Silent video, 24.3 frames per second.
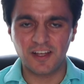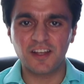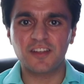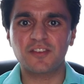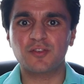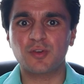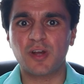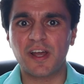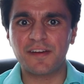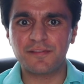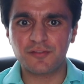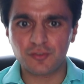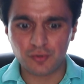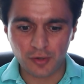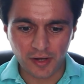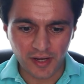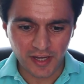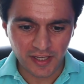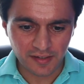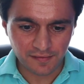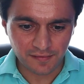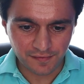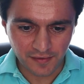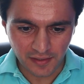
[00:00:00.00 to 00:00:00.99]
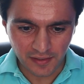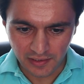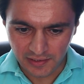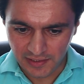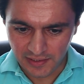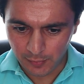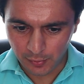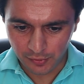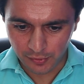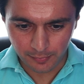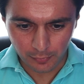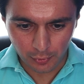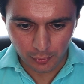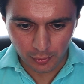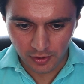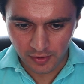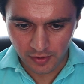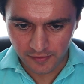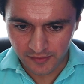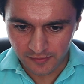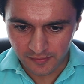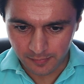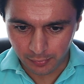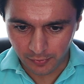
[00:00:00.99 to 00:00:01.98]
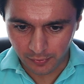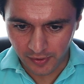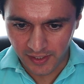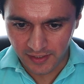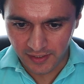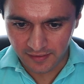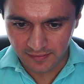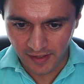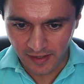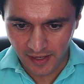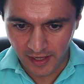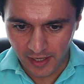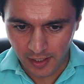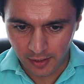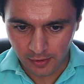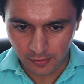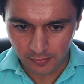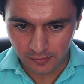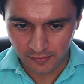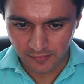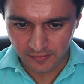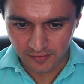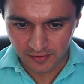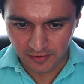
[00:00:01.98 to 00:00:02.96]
So I've tried fiddling with more of these breakdowns